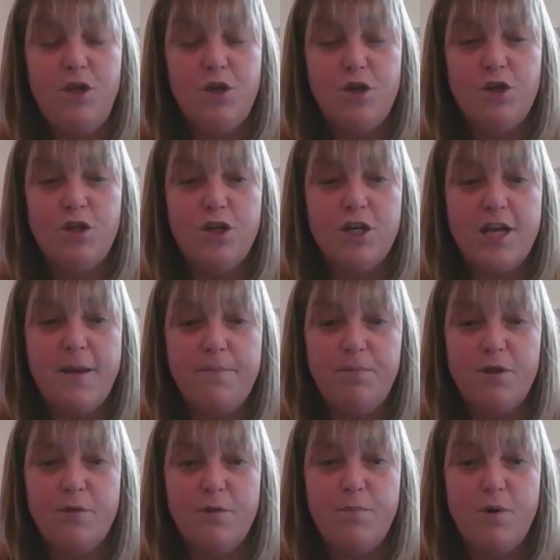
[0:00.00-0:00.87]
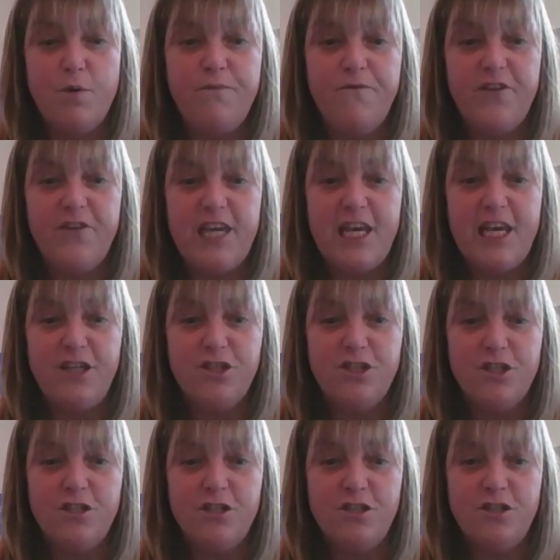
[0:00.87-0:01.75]
you can look up Le Boat
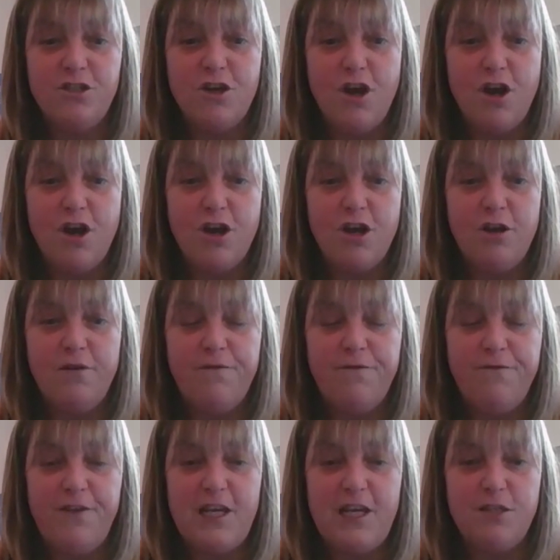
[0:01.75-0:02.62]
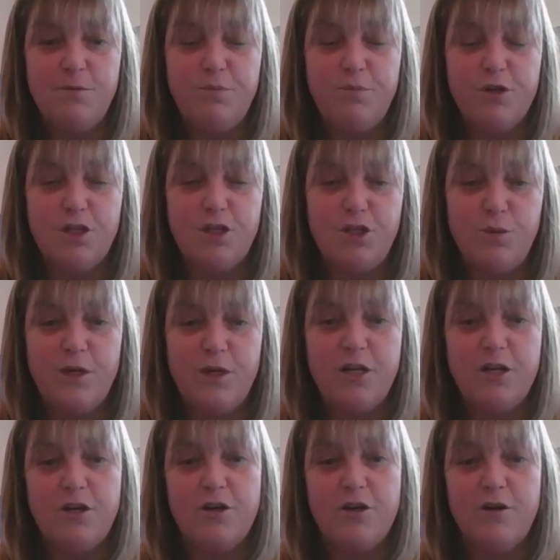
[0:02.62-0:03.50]
Vacations on Facebook,
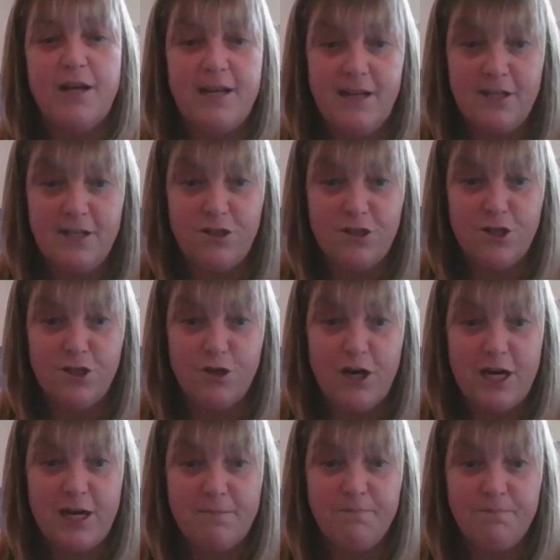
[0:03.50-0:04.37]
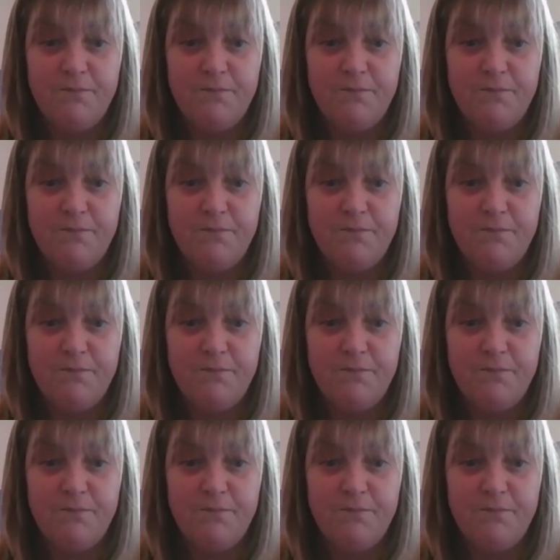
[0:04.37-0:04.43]
Twitter, and Instagram.